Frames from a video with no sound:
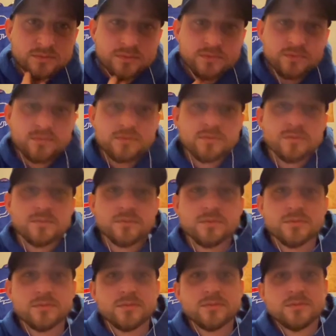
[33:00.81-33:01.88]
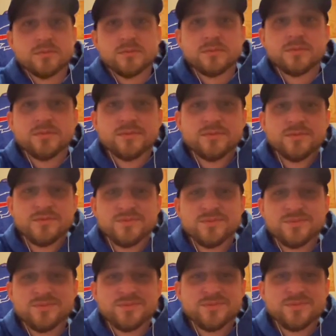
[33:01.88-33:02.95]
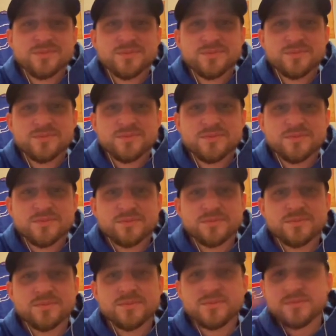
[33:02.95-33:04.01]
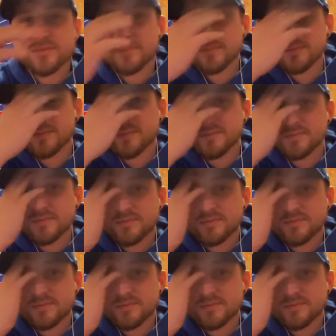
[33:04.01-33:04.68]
[no speech]